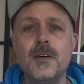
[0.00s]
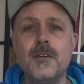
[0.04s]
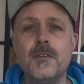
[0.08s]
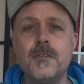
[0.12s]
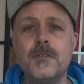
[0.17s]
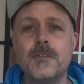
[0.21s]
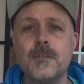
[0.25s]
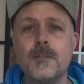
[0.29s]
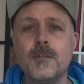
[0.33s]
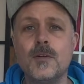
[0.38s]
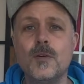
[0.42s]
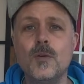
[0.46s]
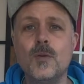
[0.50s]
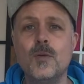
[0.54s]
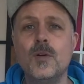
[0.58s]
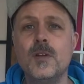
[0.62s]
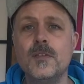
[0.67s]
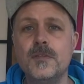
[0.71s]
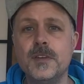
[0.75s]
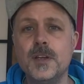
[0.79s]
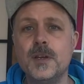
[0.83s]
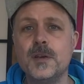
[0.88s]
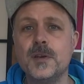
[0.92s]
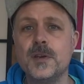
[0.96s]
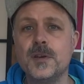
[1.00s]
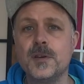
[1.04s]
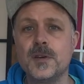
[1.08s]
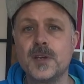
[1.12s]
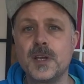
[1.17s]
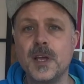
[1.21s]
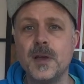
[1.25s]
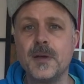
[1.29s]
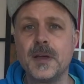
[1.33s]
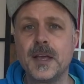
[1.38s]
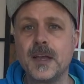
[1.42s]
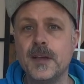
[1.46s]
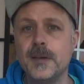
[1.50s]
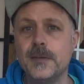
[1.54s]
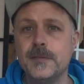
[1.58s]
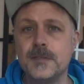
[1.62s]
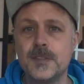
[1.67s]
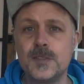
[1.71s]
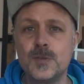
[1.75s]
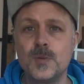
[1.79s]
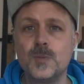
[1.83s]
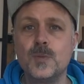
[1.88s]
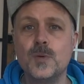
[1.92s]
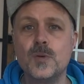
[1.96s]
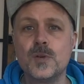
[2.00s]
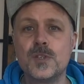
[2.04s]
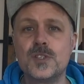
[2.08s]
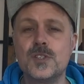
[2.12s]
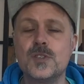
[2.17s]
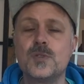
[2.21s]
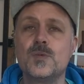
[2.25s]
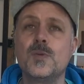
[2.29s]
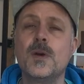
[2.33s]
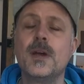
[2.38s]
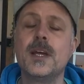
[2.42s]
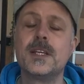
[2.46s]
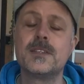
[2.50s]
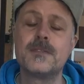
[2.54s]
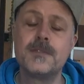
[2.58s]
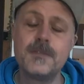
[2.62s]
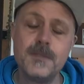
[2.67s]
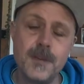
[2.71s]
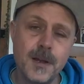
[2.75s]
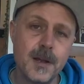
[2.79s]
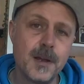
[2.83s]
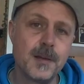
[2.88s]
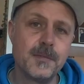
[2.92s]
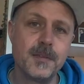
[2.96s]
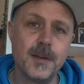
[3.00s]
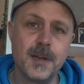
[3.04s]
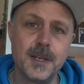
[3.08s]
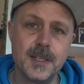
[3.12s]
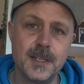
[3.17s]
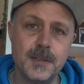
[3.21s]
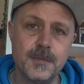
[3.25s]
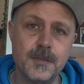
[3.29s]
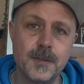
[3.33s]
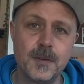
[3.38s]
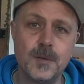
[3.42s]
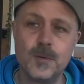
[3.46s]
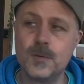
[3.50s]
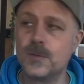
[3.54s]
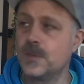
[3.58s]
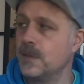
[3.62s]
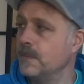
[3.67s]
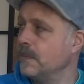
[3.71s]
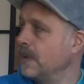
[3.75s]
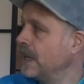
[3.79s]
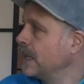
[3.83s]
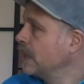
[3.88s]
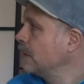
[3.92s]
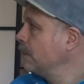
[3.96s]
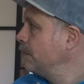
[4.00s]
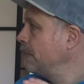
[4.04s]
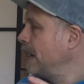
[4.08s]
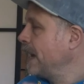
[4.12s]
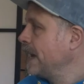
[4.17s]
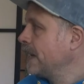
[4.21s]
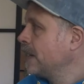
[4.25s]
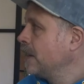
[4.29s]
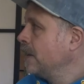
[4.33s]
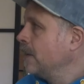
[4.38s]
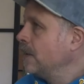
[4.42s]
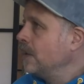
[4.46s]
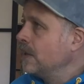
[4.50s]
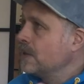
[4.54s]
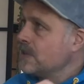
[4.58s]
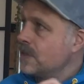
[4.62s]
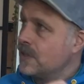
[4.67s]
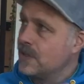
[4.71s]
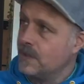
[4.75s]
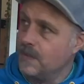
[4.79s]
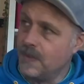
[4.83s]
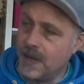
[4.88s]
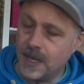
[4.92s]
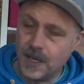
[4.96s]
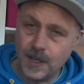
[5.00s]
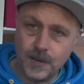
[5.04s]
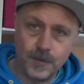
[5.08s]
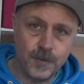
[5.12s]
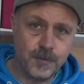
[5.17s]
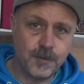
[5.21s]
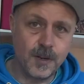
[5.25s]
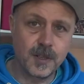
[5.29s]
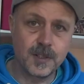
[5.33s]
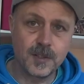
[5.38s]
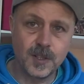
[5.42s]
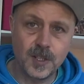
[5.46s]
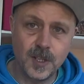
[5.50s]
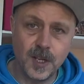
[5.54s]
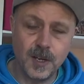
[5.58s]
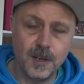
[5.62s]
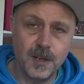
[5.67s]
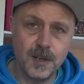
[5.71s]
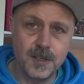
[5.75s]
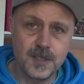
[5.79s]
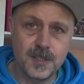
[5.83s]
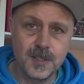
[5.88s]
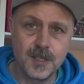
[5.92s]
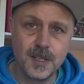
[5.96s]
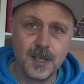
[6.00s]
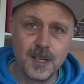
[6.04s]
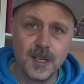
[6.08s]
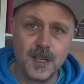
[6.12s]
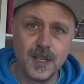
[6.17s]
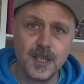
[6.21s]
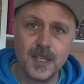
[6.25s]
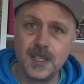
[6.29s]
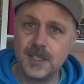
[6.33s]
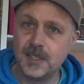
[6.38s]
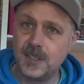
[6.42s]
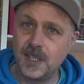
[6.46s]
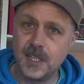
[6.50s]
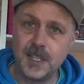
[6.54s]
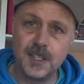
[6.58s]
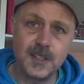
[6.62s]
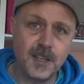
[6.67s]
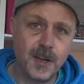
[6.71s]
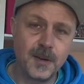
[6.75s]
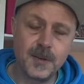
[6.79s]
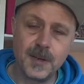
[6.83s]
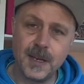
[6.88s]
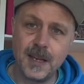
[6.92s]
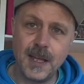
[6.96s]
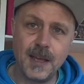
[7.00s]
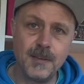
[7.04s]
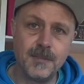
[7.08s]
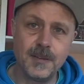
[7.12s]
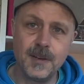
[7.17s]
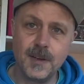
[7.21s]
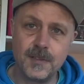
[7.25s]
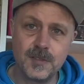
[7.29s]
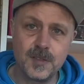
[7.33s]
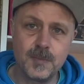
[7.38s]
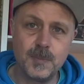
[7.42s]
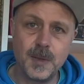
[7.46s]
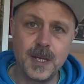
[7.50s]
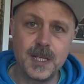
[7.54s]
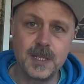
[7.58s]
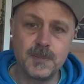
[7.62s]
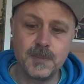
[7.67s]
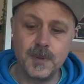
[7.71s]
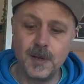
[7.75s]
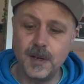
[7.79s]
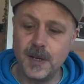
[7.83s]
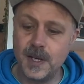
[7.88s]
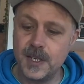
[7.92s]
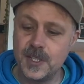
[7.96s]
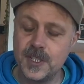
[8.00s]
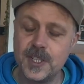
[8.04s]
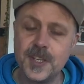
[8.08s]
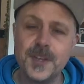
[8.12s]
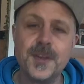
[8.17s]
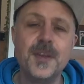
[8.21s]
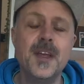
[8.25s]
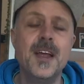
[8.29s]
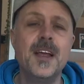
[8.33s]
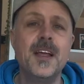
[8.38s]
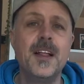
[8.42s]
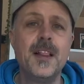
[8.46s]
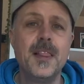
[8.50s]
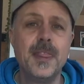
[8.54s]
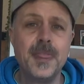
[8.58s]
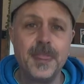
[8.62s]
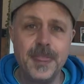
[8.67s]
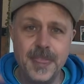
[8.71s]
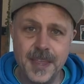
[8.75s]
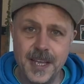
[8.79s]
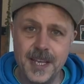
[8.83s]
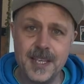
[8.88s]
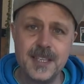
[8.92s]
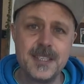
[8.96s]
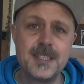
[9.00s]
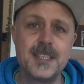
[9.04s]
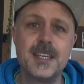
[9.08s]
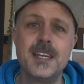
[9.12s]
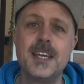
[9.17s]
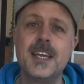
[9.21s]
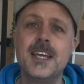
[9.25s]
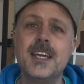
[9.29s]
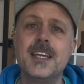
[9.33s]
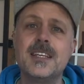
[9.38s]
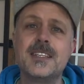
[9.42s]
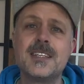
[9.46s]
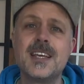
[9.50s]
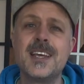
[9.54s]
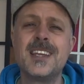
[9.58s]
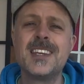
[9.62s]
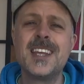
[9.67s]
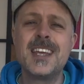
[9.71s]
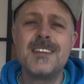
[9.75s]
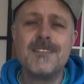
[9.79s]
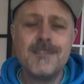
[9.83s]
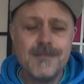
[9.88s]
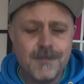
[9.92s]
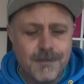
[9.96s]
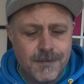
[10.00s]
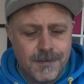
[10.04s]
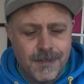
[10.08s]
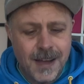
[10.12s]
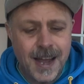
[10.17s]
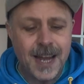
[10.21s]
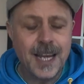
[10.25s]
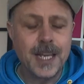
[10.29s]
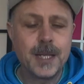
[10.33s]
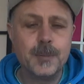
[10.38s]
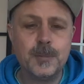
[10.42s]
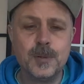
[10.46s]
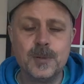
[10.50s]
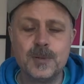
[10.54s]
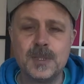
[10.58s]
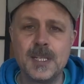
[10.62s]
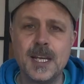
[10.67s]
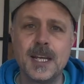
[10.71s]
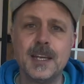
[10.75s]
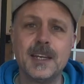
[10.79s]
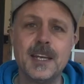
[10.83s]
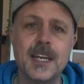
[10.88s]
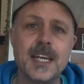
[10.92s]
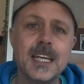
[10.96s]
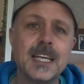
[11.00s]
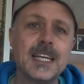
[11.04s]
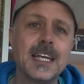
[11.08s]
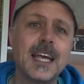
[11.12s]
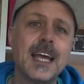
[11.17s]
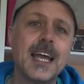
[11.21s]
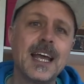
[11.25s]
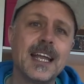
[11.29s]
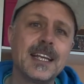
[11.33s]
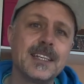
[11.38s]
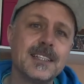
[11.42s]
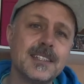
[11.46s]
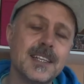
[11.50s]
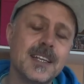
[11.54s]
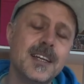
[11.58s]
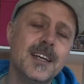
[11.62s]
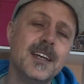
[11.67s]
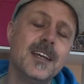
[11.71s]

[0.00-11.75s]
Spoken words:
for all of you who are going over to waters where it's very, very difficult to make a back cast to make your front cast, so you don't have enough space behind you, this is an invaluable technique. And